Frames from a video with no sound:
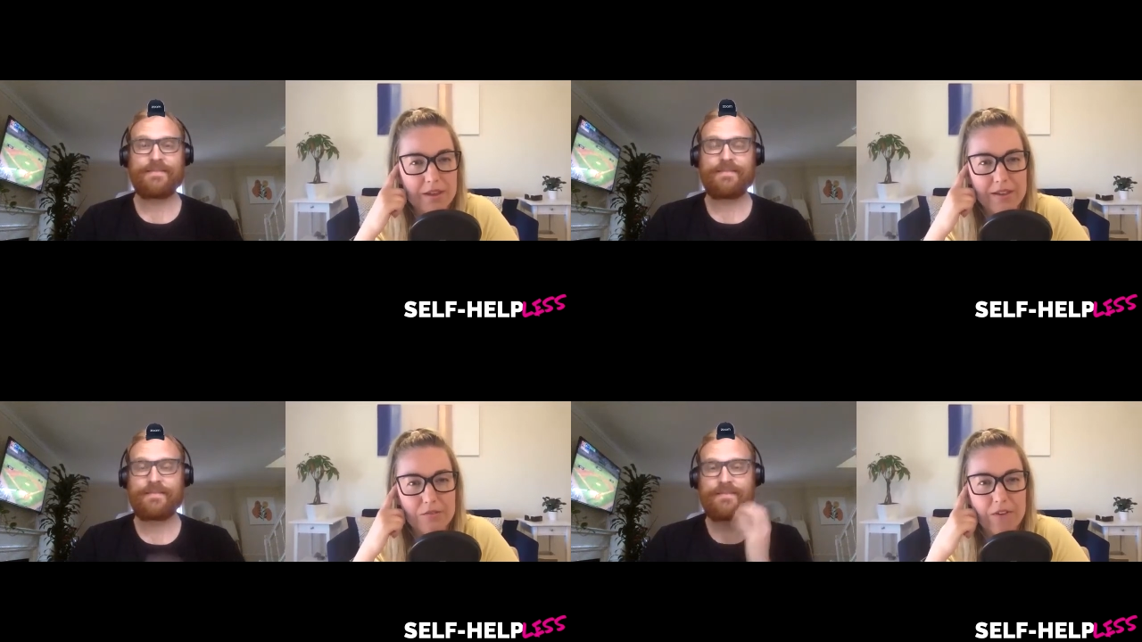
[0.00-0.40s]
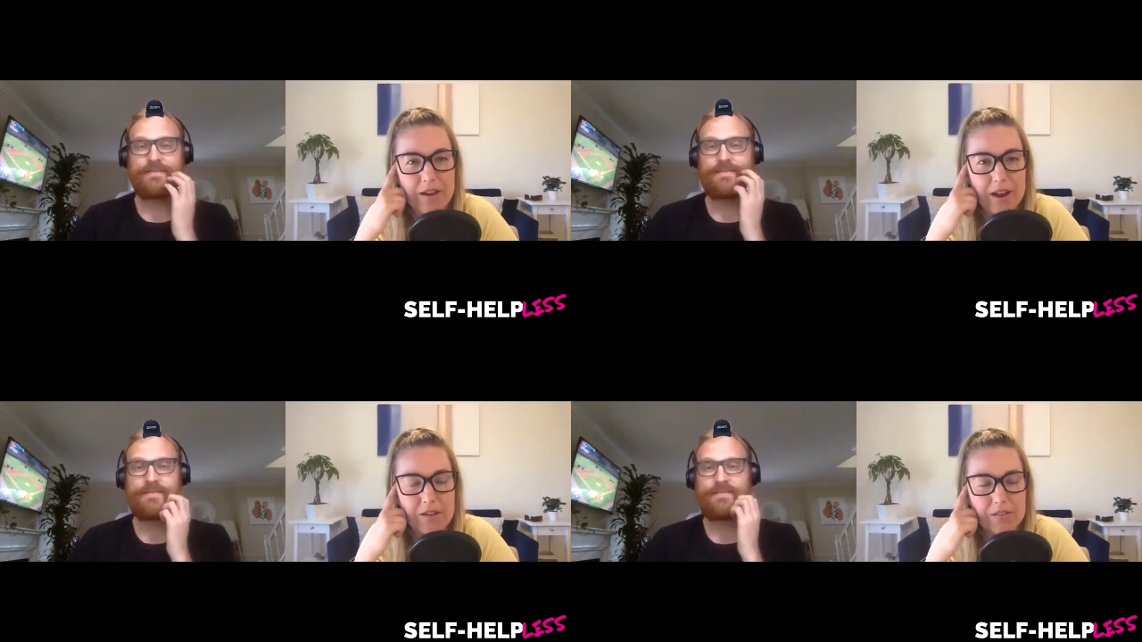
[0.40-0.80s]
Speaker 1: and
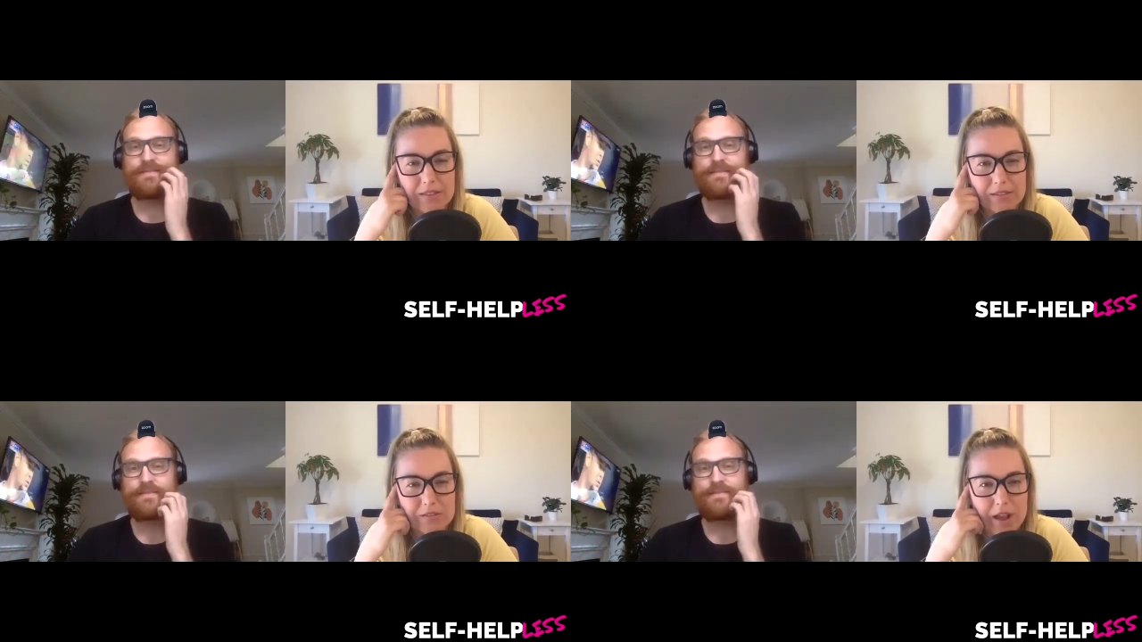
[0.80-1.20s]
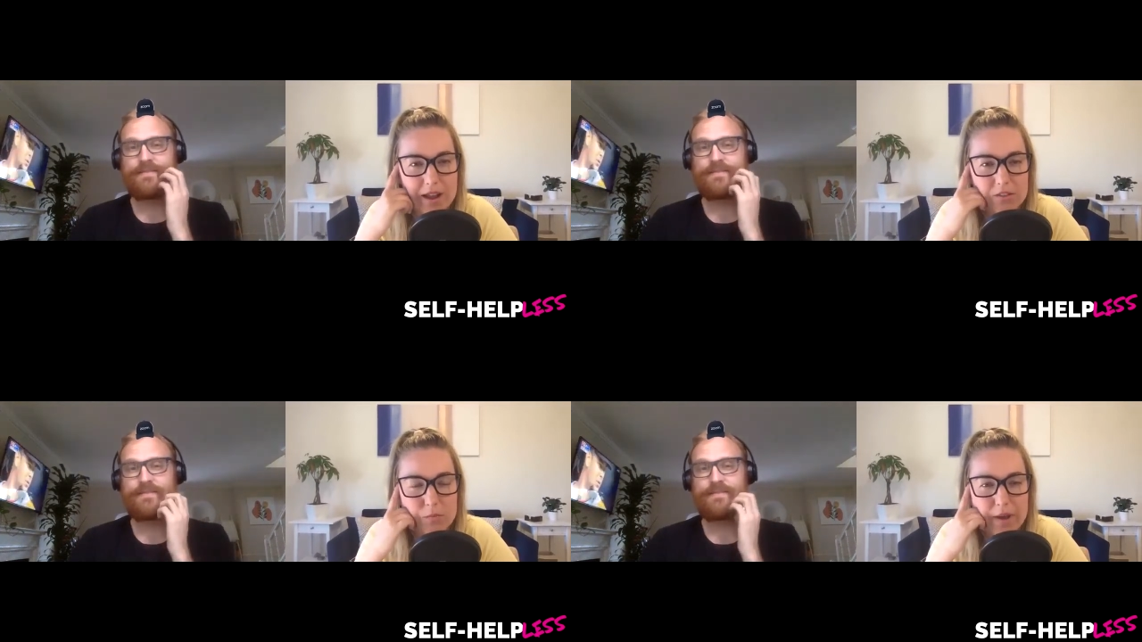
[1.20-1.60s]
find out like the
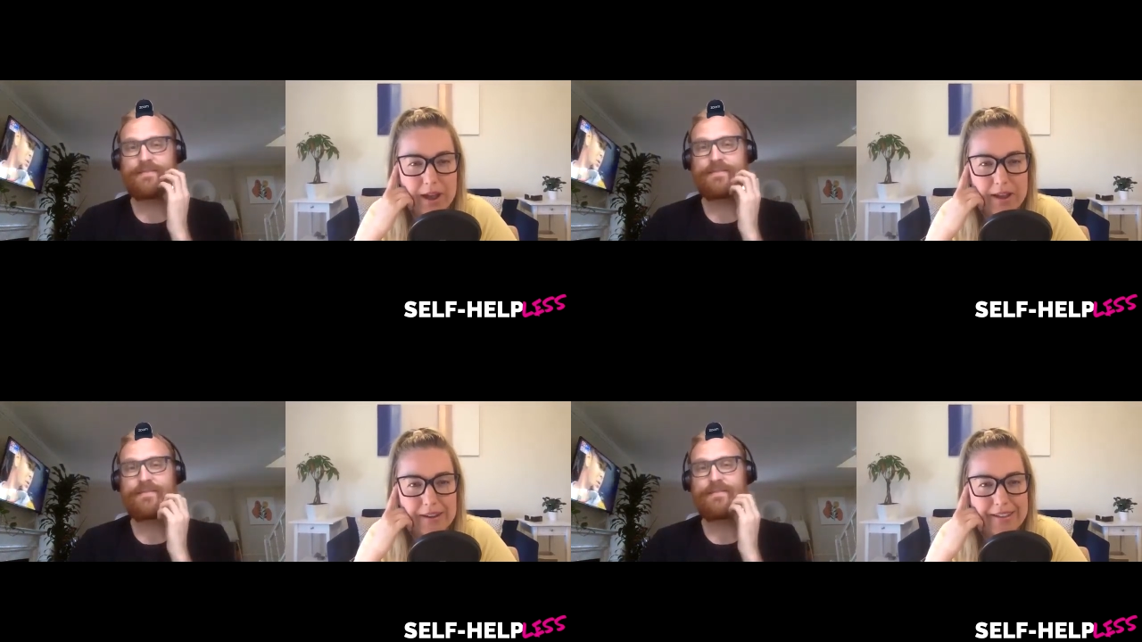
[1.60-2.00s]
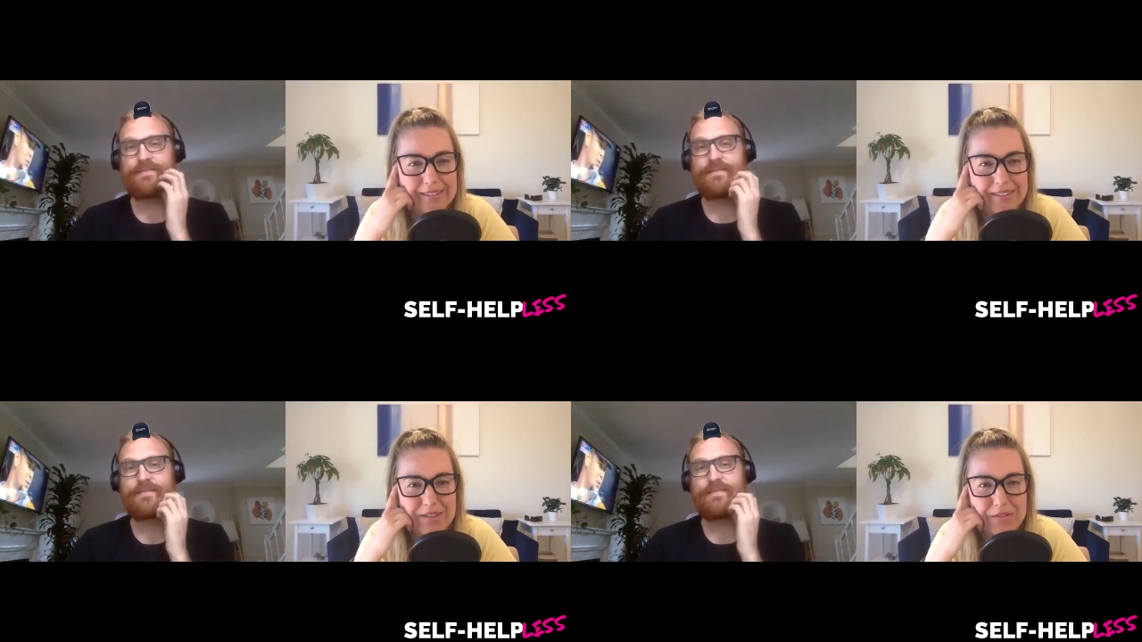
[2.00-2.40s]
science behind it and
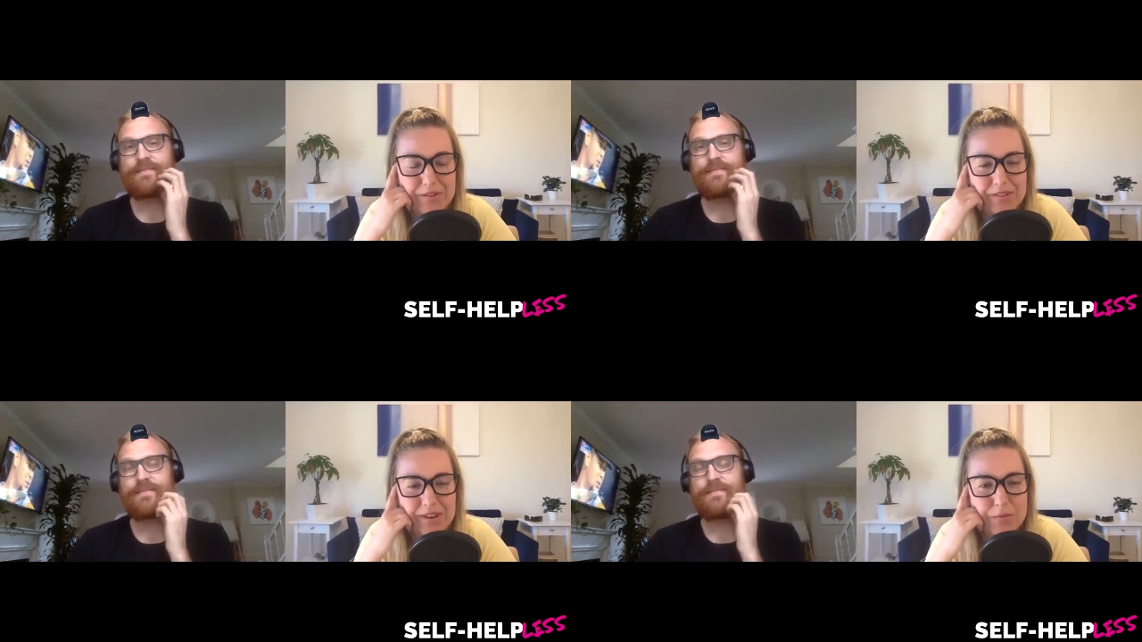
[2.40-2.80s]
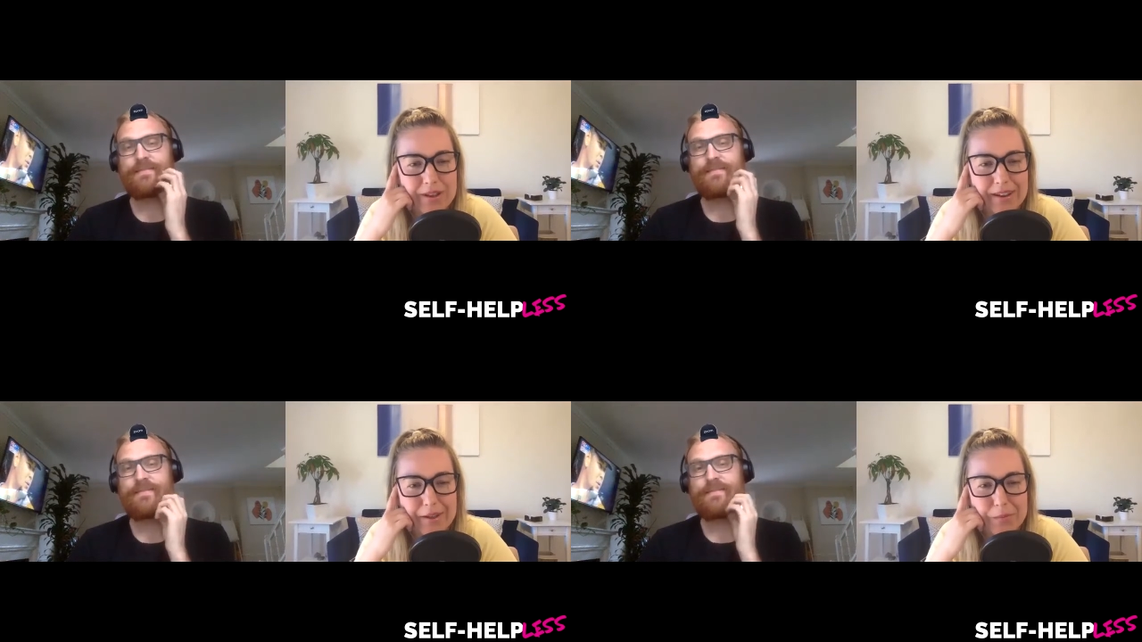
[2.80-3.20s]
see if there's any way
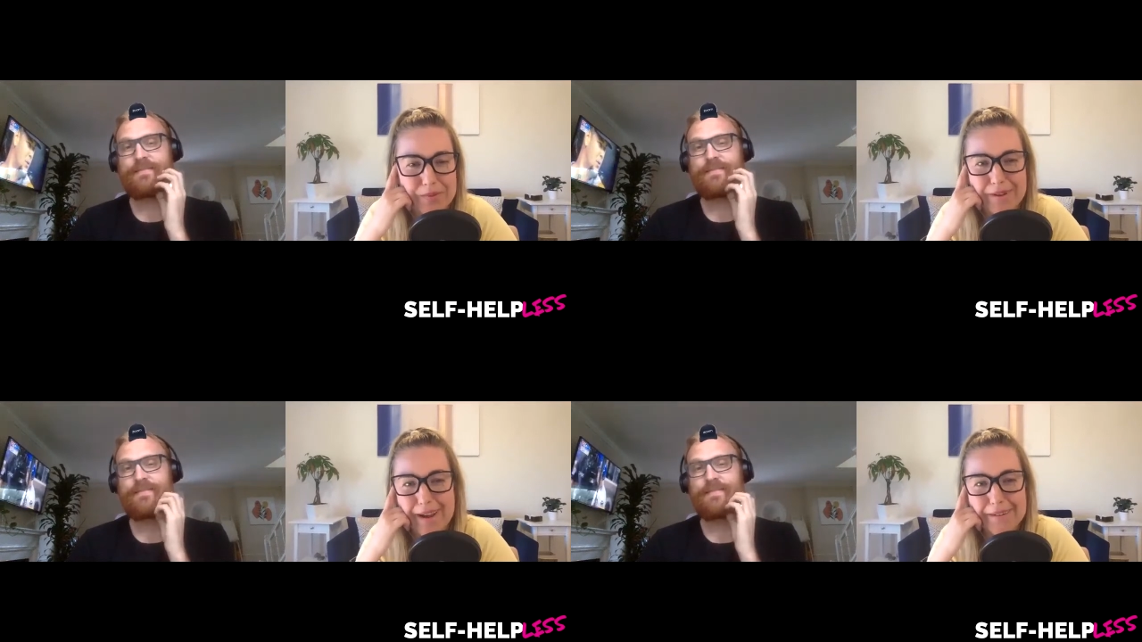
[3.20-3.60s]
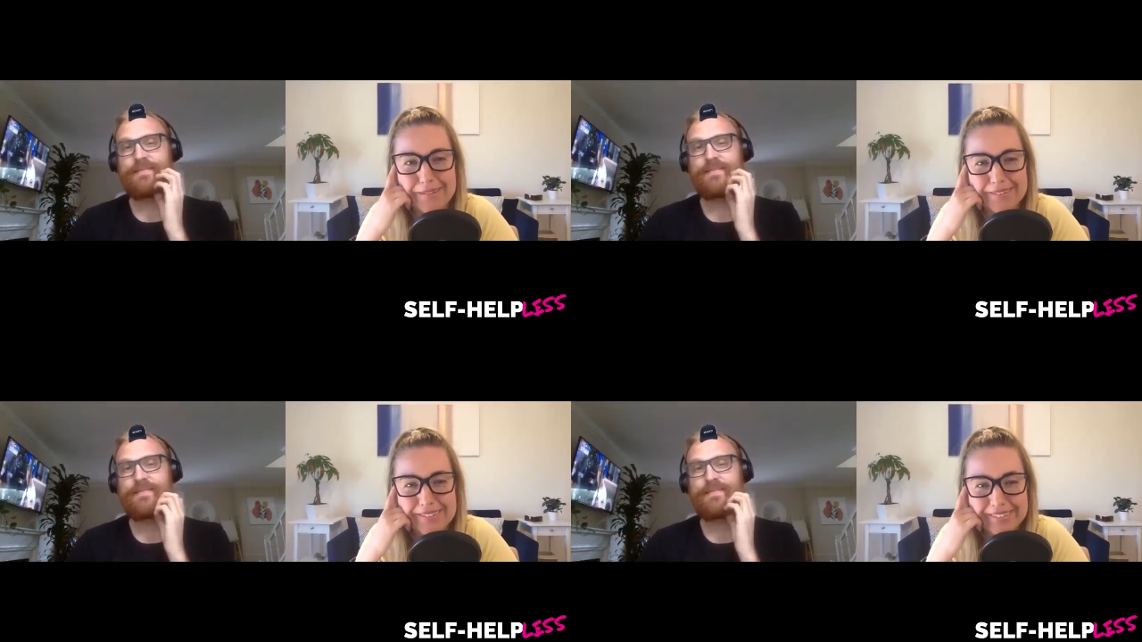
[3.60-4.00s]
to help you out.